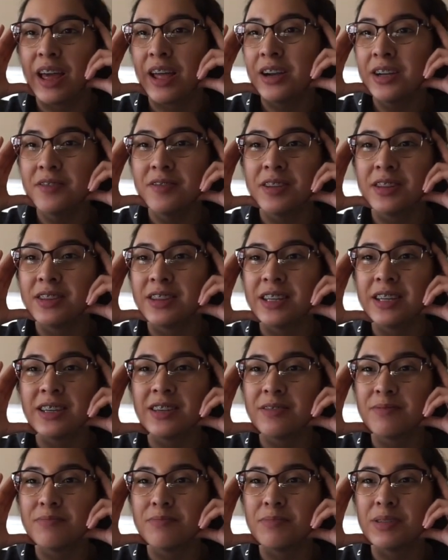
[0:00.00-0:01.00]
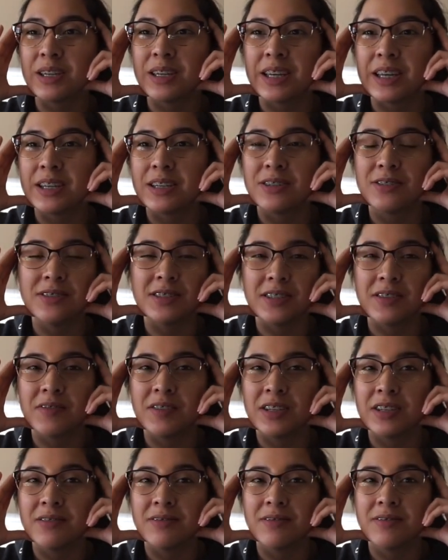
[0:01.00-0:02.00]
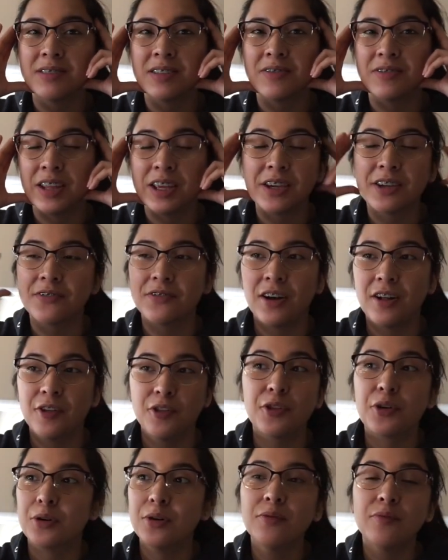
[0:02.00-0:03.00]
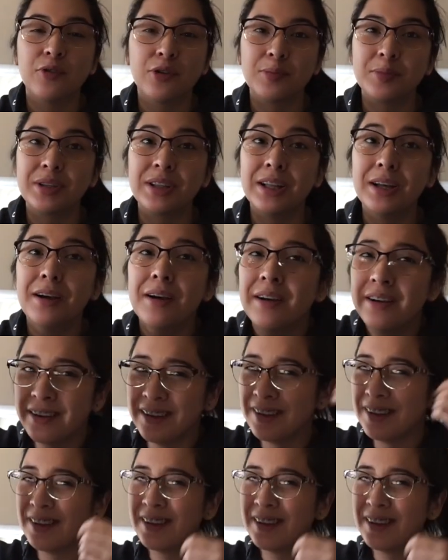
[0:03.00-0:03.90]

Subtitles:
I don't even think BigHit knows even if they could follow their own formula.